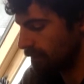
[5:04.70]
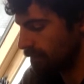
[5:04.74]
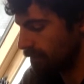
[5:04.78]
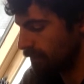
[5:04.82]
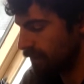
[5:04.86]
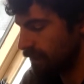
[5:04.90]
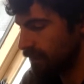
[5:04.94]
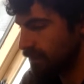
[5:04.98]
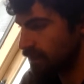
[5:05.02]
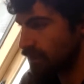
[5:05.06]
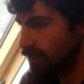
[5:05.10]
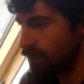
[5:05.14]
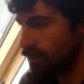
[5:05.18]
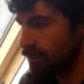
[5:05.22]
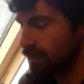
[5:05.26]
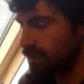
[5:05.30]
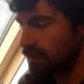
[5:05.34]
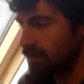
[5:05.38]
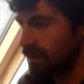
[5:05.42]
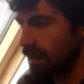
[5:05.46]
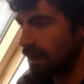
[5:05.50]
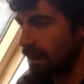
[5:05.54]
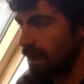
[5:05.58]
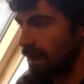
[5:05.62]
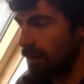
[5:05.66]
Burn-Stewart
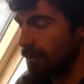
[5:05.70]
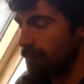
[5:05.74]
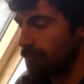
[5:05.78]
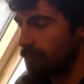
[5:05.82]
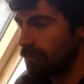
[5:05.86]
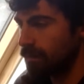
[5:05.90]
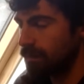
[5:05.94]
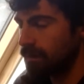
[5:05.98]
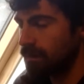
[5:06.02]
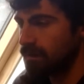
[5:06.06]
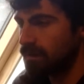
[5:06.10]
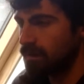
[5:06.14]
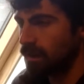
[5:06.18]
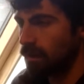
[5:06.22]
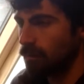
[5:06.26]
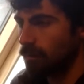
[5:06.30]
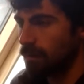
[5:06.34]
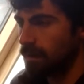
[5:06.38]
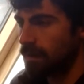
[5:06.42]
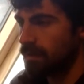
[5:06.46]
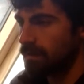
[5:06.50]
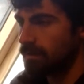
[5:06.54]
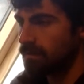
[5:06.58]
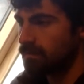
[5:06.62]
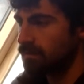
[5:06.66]
have the
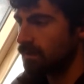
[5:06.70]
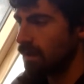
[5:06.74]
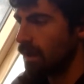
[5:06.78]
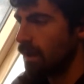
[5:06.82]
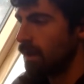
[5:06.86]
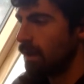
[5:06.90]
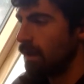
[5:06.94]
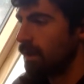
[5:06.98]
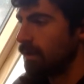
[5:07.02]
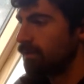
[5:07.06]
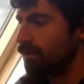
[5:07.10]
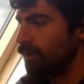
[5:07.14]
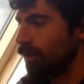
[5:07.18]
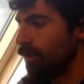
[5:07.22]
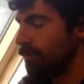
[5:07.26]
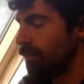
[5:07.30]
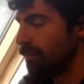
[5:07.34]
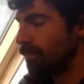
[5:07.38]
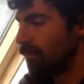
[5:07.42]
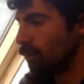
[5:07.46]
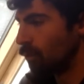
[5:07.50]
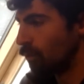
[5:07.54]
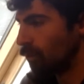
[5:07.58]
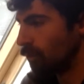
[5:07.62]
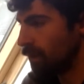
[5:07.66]
distilleries
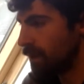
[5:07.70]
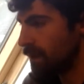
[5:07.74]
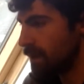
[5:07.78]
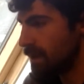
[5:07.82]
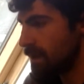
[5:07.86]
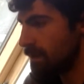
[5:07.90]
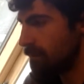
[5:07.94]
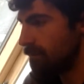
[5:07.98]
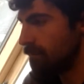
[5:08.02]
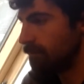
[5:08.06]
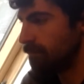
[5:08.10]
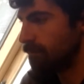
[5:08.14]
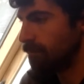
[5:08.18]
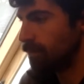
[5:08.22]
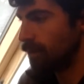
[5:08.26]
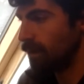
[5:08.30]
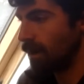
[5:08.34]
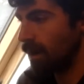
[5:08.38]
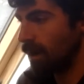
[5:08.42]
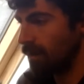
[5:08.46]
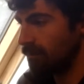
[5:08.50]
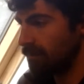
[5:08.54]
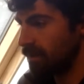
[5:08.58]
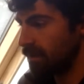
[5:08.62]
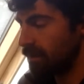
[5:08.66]
Tobermory,
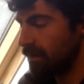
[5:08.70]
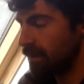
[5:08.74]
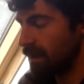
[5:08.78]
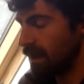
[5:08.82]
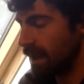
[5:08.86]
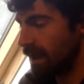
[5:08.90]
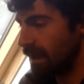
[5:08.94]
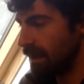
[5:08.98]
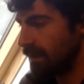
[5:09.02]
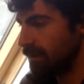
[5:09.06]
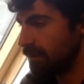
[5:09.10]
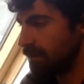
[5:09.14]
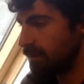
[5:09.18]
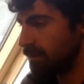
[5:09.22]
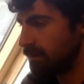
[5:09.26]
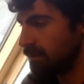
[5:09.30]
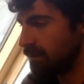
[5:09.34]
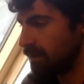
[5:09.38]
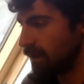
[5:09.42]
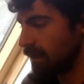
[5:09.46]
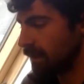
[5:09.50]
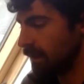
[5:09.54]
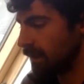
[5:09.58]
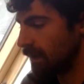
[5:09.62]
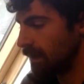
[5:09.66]
Bunnahabhain and
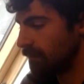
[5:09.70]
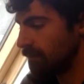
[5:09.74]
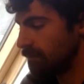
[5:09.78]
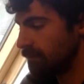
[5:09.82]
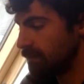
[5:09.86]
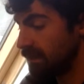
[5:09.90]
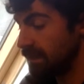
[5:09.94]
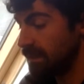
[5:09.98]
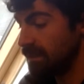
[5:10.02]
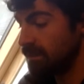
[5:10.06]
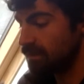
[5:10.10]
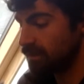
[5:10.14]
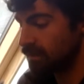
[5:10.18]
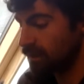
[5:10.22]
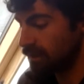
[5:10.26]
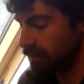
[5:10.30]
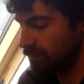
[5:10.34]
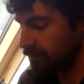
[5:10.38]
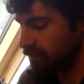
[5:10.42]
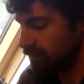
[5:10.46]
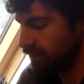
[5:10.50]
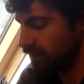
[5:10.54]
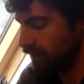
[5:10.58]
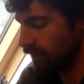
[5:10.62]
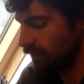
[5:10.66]
Deanston
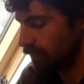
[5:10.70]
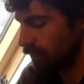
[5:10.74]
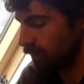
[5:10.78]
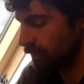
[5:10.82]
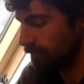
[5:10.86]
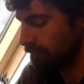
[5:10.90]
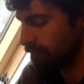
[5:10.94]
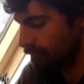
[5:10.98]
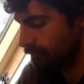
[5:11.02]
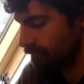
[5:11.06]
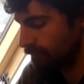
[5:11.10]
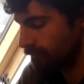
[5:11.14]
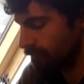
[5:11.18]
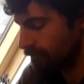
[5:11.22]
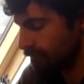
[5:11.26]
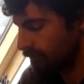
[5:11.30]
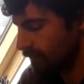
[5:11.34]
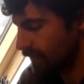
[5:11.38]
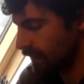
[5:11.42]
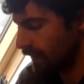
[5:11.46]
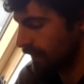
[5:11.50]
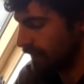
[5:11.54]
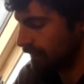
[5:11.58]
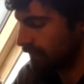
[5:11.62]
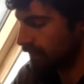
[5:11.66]
is the other one.
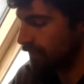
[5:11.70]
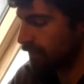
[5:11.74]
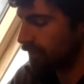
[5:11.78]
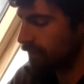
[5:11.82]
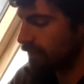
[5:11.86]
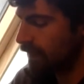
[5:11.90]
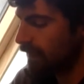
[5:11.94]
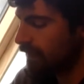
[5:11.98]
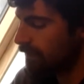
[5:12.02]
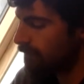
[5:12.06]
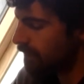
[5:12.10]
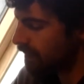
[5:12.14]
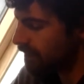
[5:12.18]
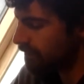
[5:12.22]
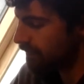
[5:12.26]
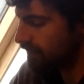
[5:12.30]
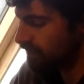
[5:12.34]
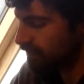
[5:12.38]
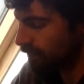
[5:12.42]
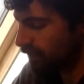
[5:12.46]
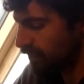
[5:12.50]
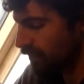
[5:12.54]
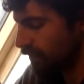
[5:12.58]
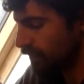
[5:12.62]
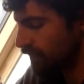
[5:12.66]
And you're getting maybe
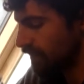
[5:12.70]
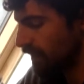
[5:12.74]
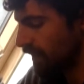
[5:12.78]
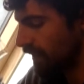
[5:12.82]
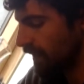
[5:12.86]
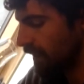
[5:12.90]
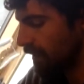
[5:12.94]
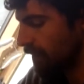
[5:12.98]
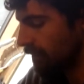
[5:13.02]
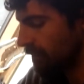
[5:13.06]
some of those here.